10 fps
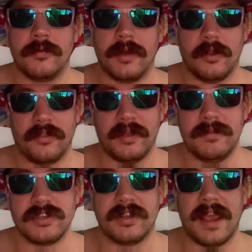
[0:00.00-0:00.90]
I don't think
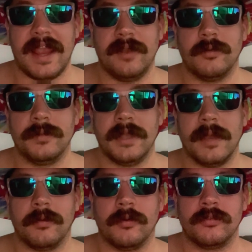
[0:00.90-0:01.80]
Miesha Tate will be
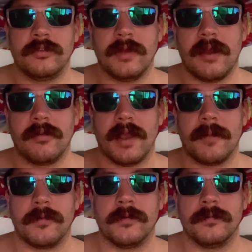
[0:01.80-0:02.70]
able to
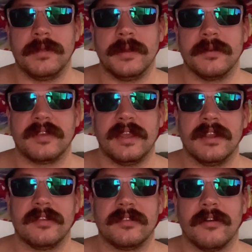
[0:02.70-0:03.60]
out-grapple Bia
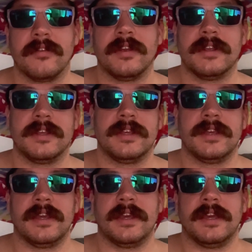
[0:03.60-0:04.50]
Mesquita, so
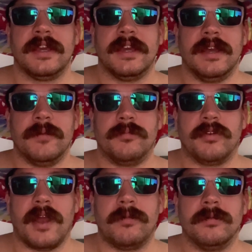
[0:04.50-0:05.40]

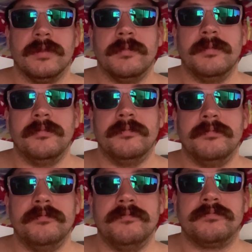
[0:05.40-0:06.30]
probably
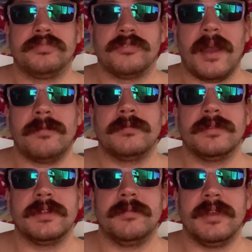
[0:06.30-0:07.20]

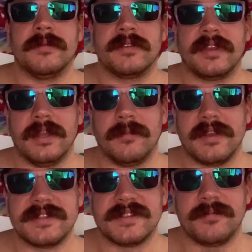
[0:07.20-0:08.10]
Bia Mesquita by
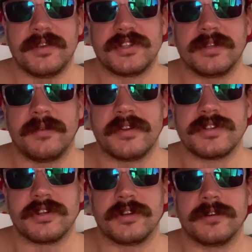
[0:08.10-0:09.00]
submission, not
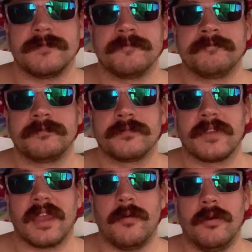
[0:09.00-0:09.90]
sure.
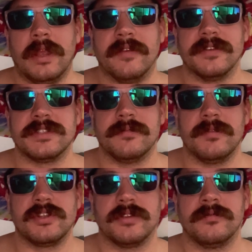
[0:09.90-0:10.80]
I won't give a
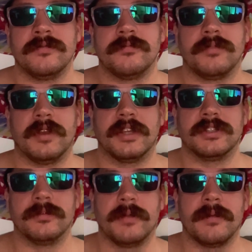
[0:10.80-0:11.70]
submission
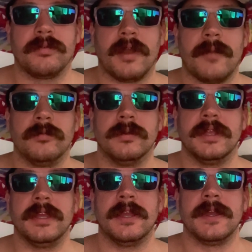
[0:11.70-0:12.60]
prediction, but
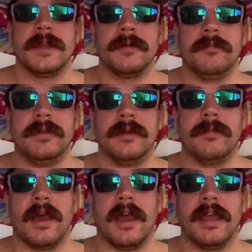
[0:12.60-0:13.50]
probably Bia
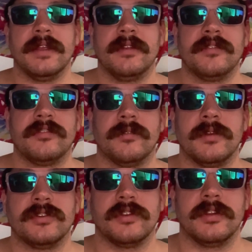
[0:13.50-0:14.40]
by
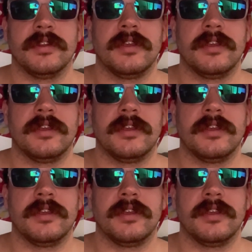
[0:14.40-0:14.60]
submission.